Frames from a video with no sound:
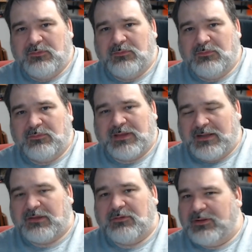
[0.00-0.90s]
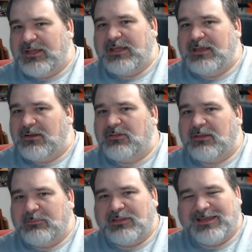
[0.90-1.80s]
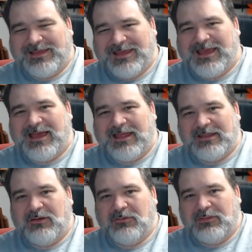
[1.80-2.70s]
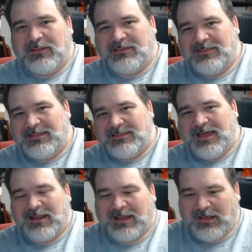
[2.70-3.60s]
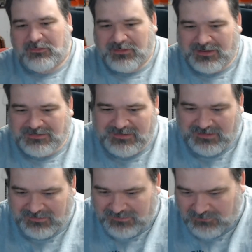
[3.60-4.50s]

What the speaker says: can agree. They'll be like, yeah, I know that's not how they intended this